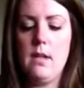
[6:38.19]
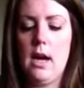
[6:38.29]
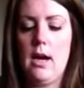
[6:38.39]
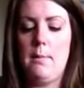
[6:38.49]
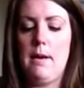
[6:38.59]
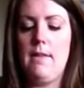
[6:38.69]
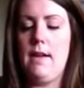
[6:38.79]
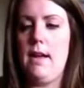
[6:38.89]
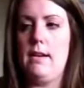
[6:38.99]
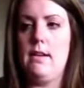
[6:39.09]
And
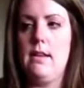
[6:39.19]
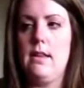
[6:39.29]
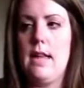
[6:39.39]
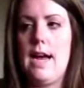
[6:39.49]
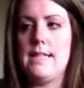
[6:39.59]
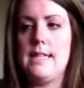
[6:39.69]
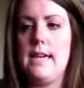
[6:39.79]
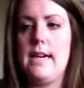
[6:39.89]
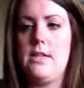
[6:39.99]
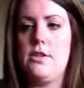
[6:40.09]
then lastly,